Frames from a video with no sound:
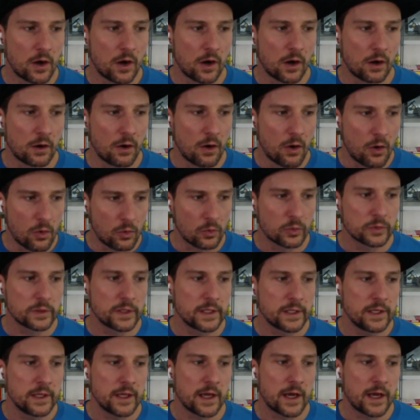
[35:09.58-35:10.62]
are
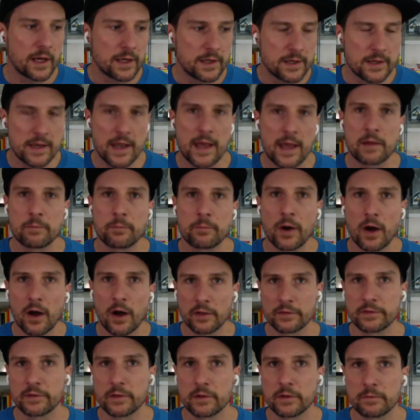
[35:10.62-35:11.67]
only a net
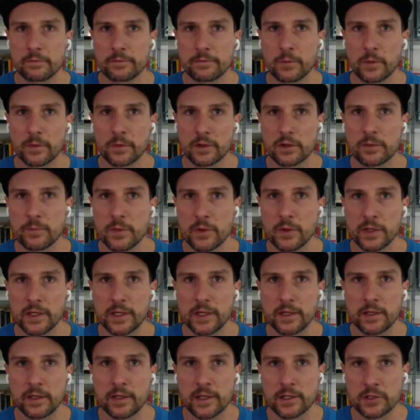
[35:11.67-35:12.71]
positive for the
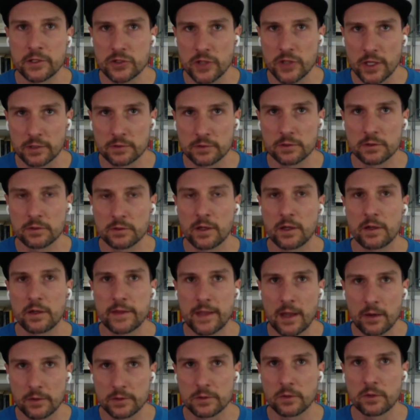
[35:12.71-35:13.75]
community in general,
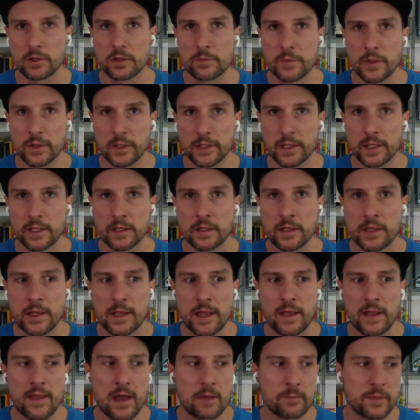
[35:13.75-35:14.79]
the outdoor community.
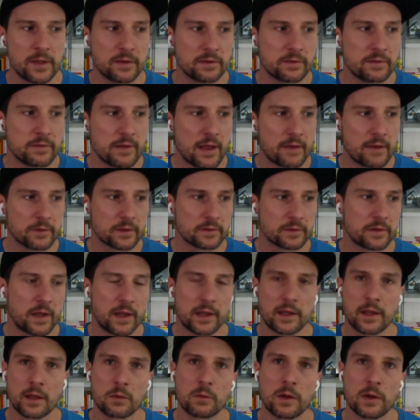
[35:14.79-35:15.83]
And that means never
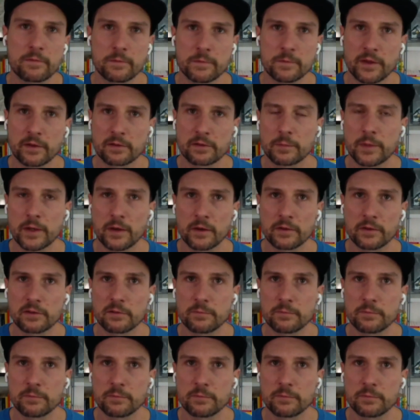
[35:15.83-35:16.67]
taking away from the experience of